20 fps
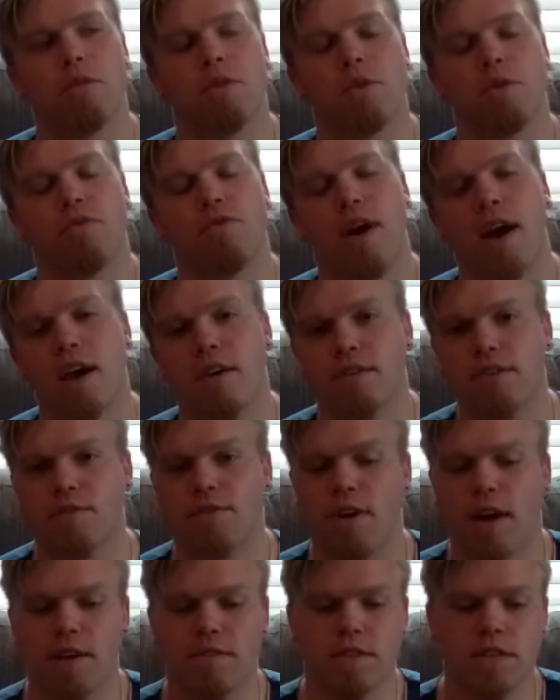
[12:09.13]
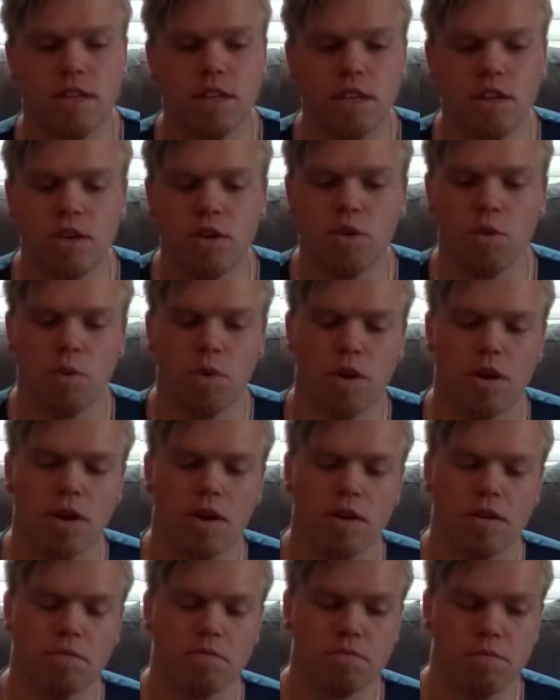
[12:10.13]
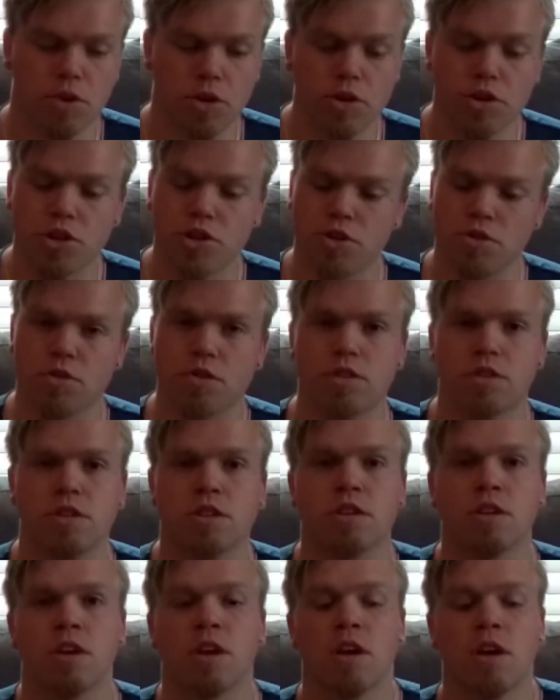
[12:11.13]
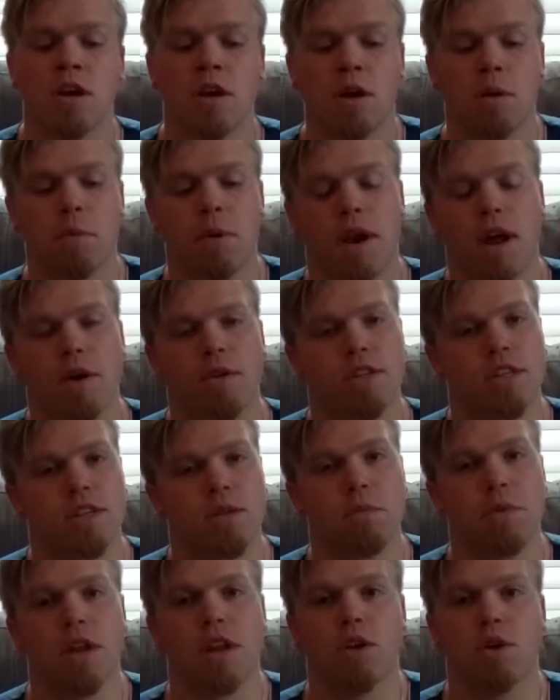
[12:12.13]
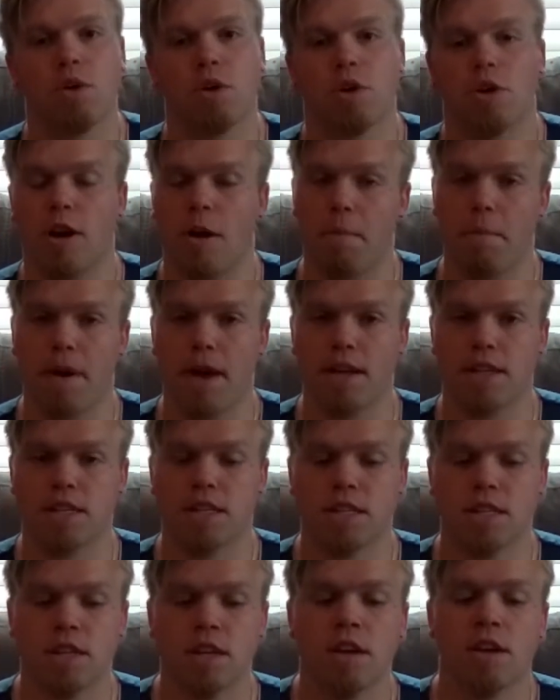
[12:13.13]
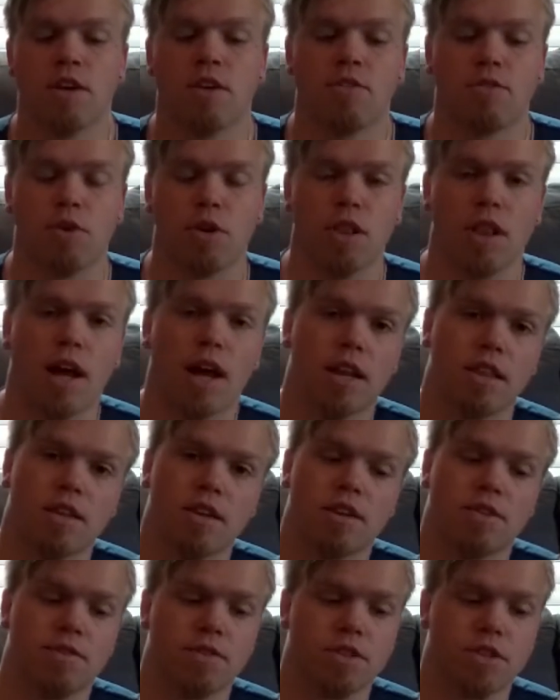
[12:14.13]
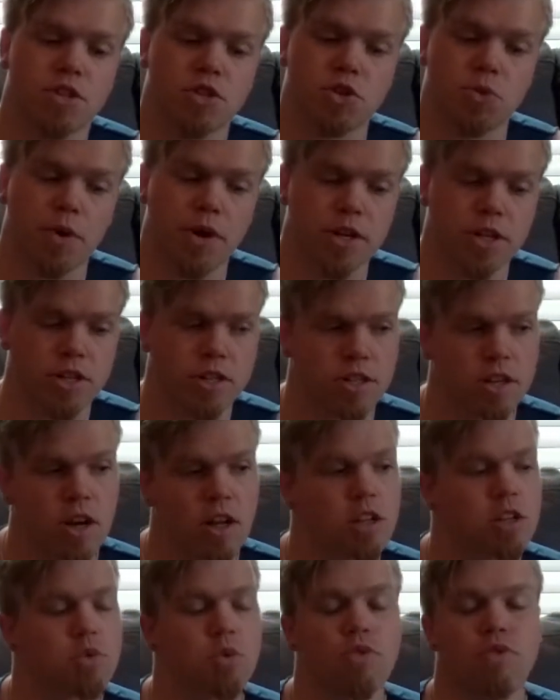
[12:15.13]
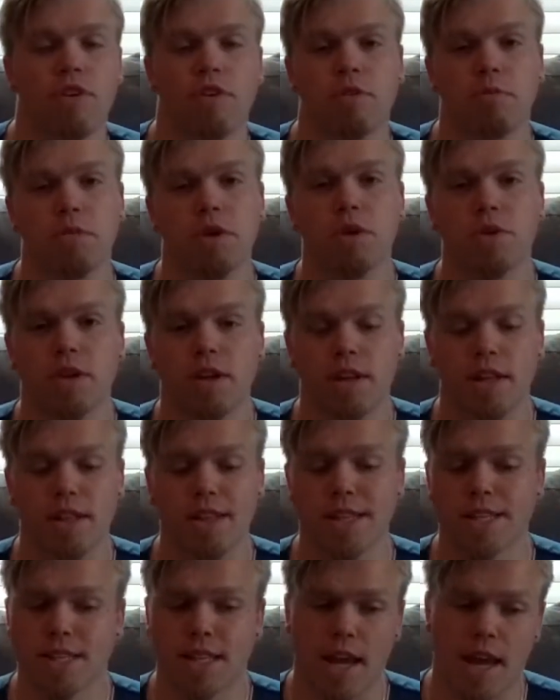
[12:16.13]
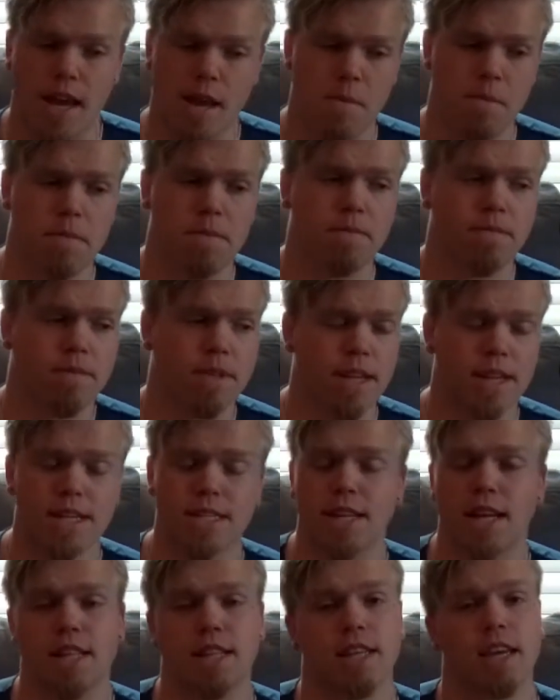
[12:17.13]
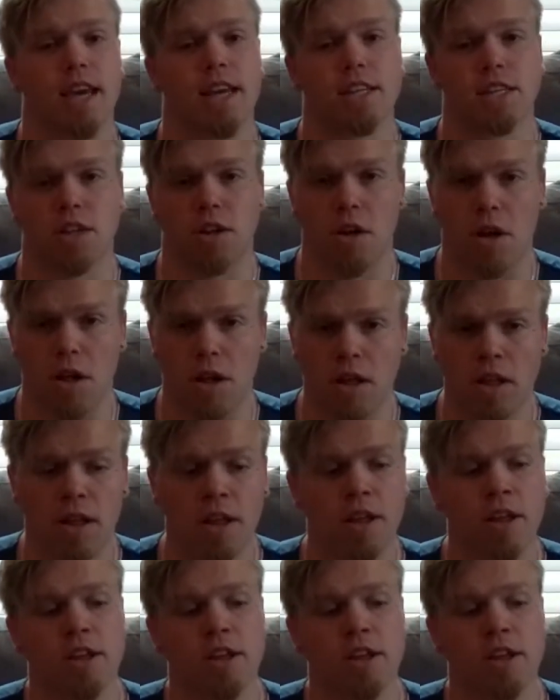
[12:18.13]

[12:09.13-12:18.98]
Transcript: The 5 and 5T were good shooters, but I would say mediocre at best. For a lot of the different situations, colors were very muted, and this time, that is not the case at all.